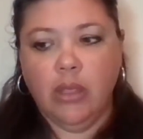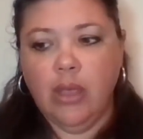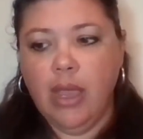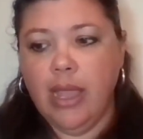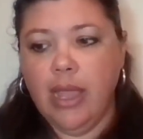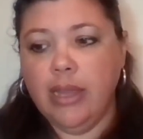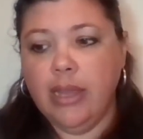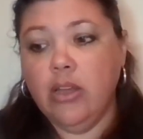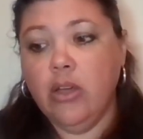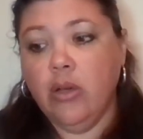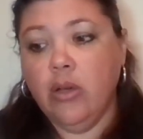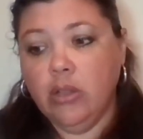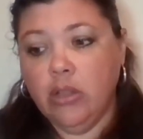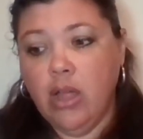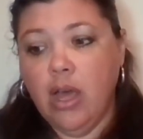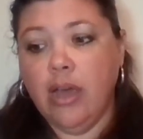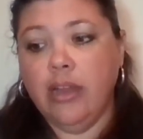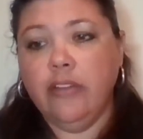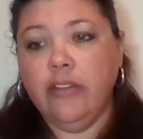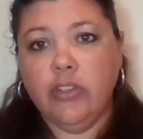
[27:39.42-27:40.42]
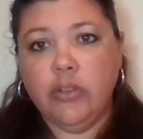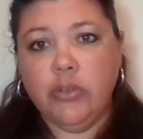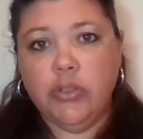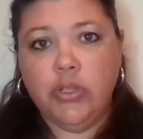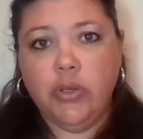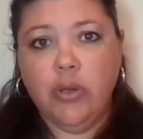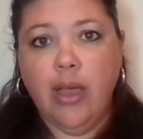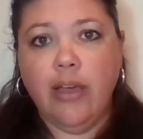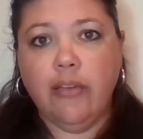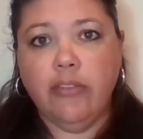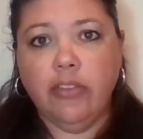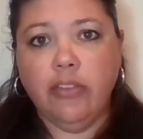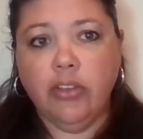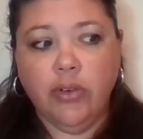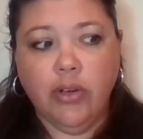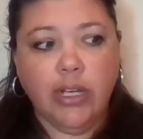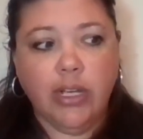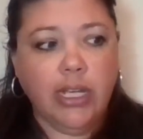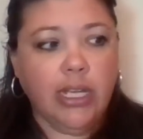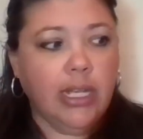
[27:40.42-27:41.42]
I know a lot of you do have a
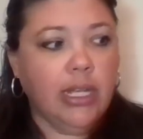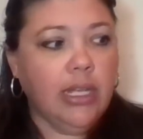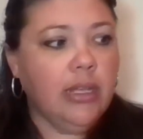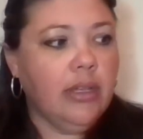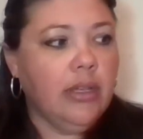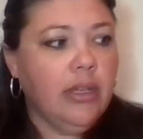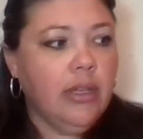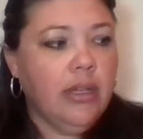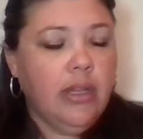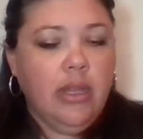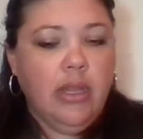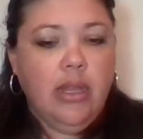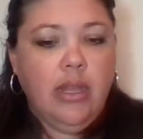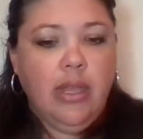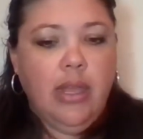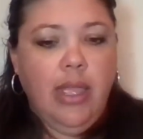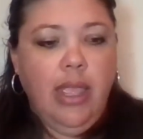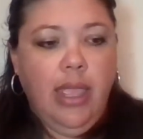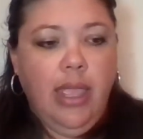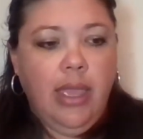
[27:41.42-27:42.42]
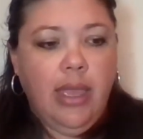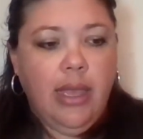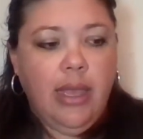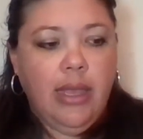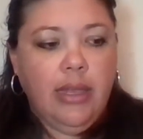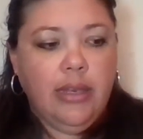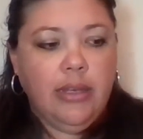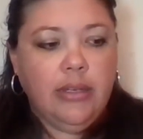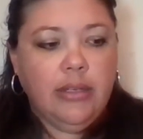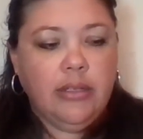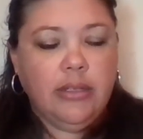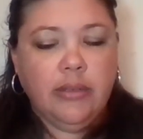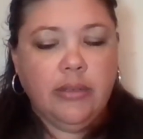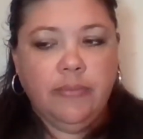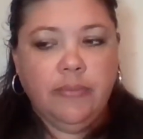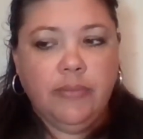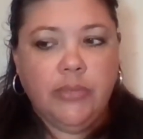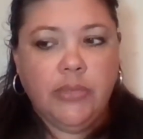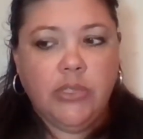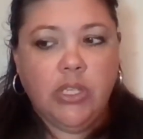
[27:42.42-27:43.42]
Cricut and
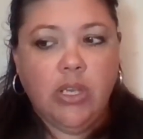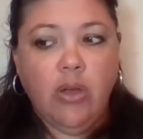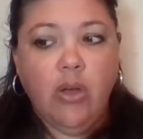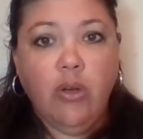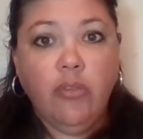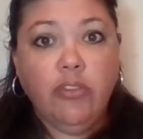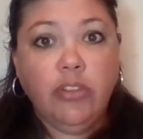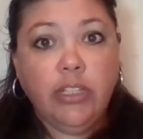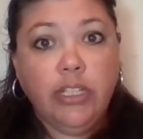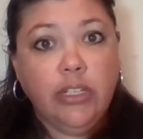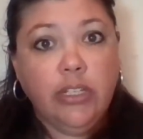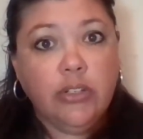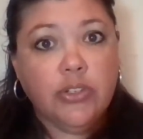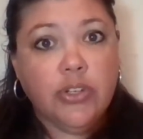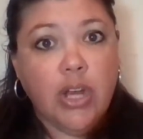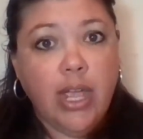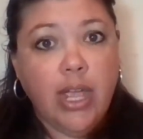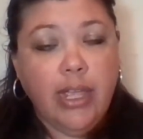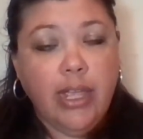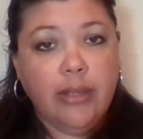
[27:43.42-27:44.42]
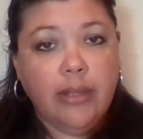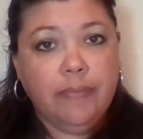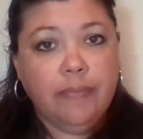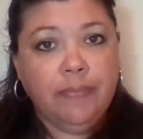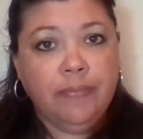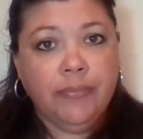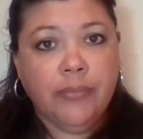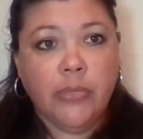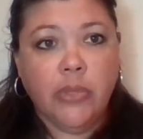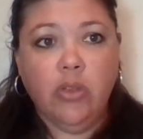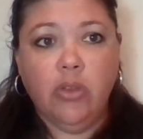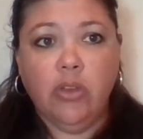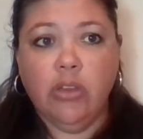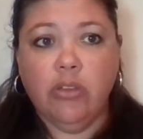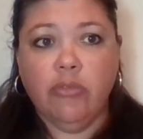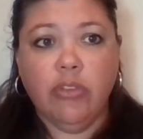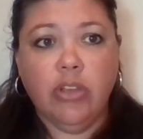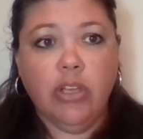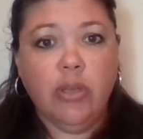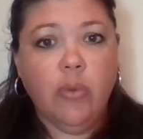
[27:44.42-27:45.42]
so hopefully you'll try it. You can
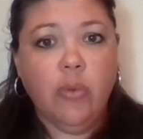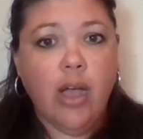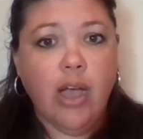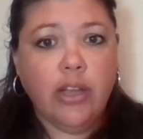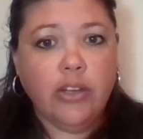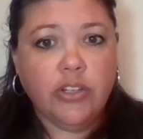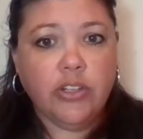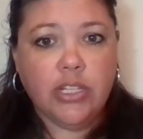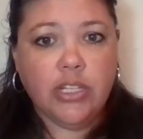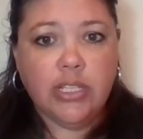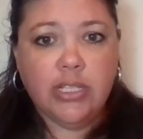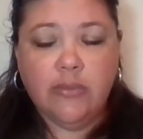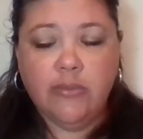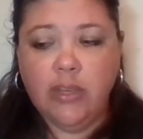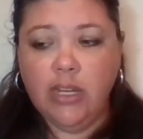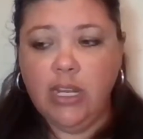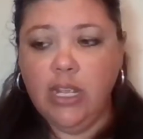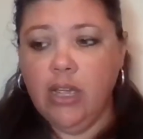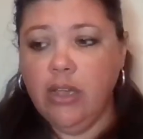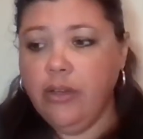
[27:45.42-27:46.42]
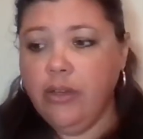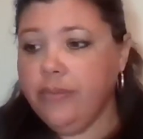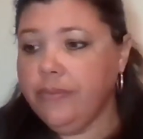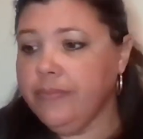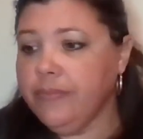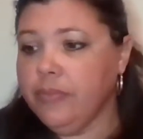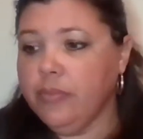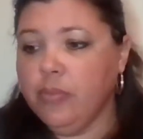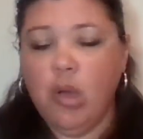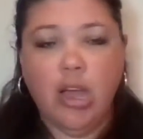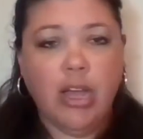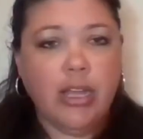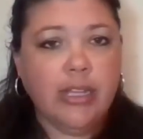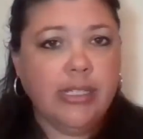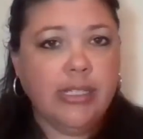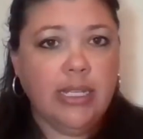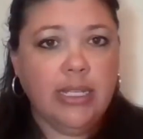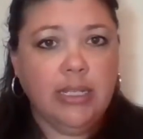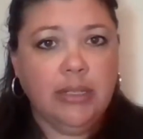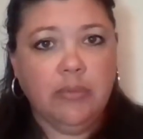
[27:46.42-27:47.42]
rewatch this video, pause
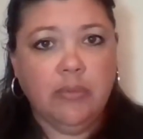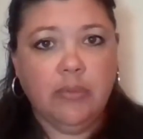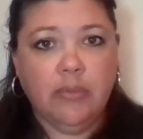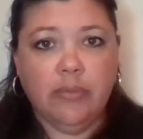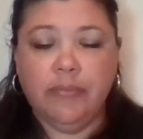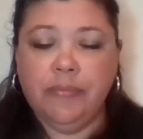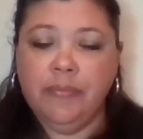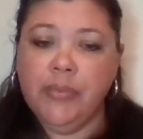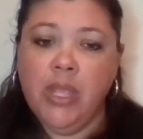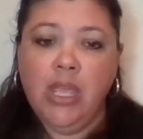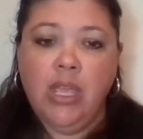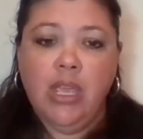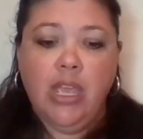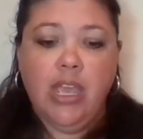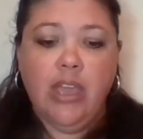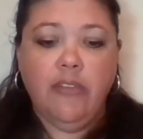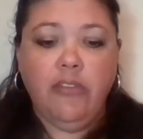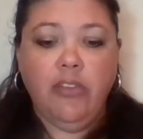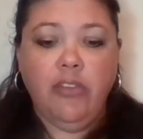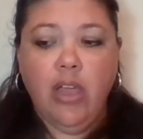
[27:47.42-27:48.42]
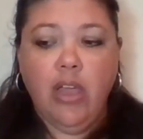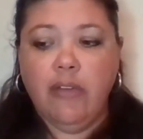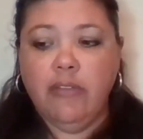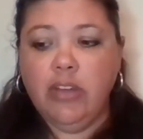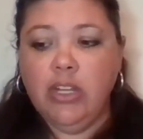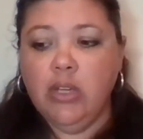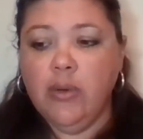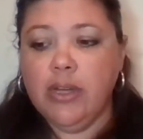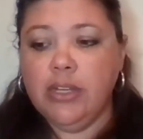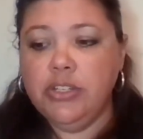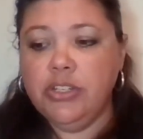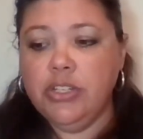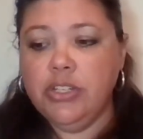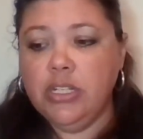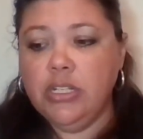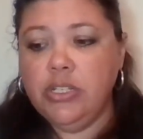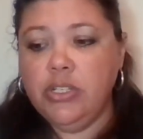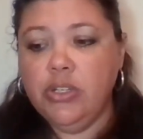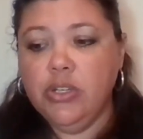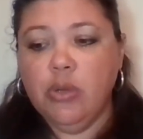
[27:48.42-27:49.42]
it and if you have any
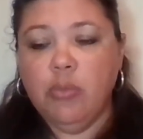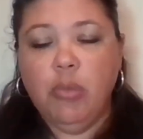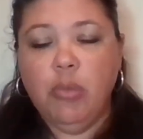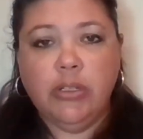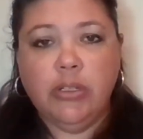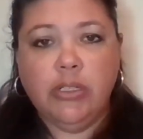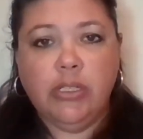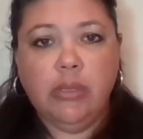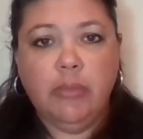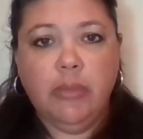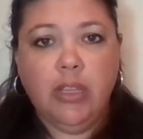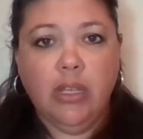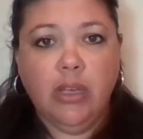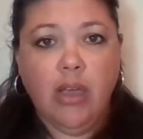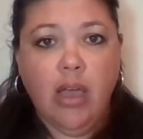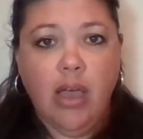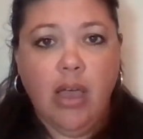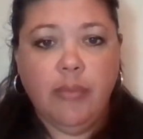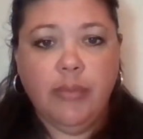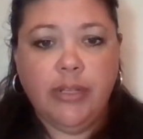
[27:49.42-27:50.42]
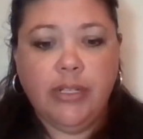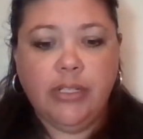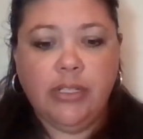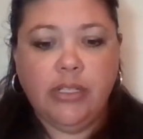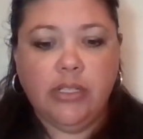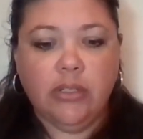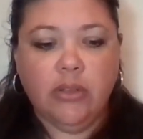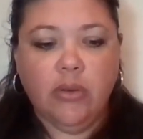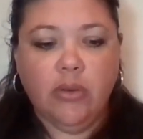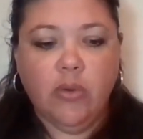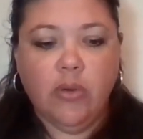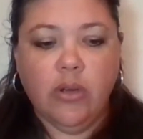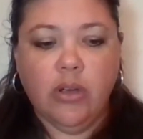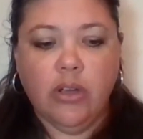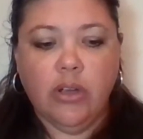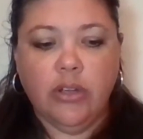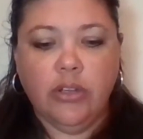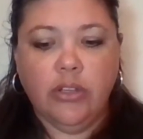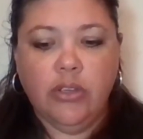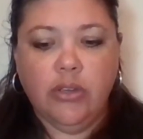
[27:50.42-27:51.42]
questions, you can post them in the comments
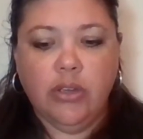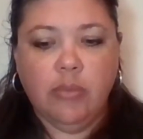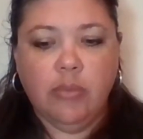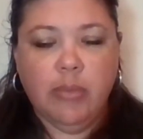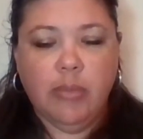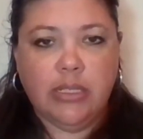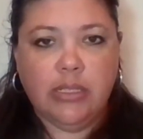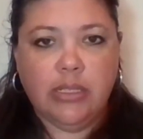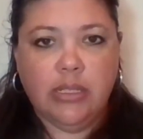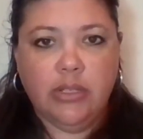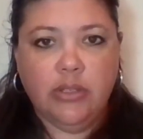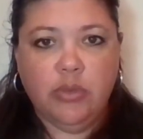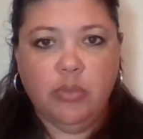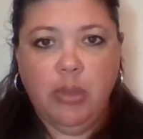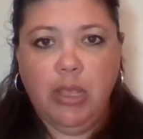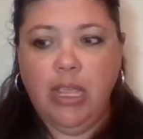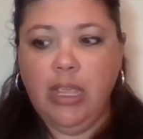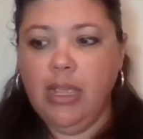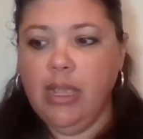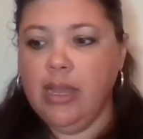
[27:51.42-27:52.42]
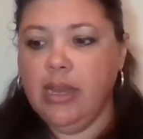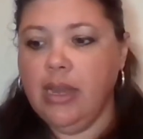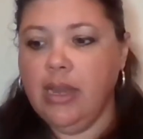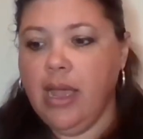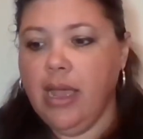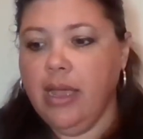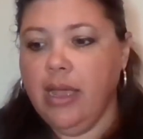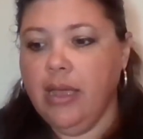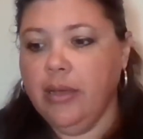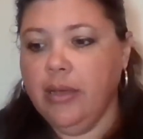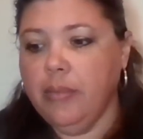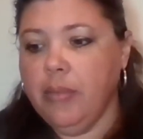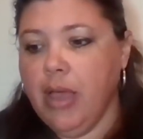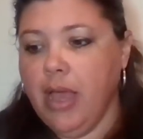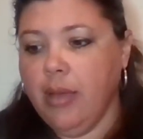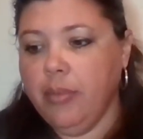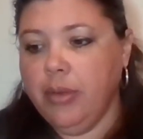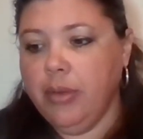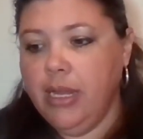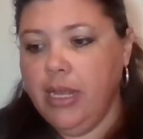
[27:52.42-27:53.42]
or you can message me and I am
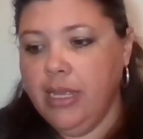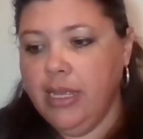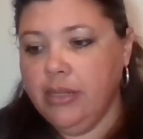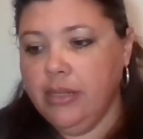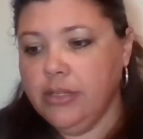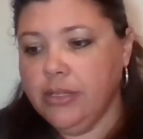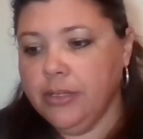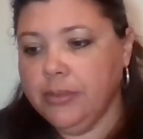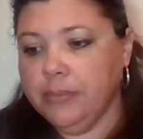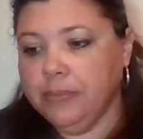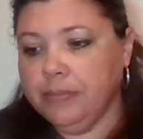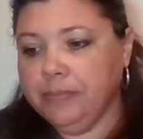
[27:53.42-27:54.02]
happy to answer.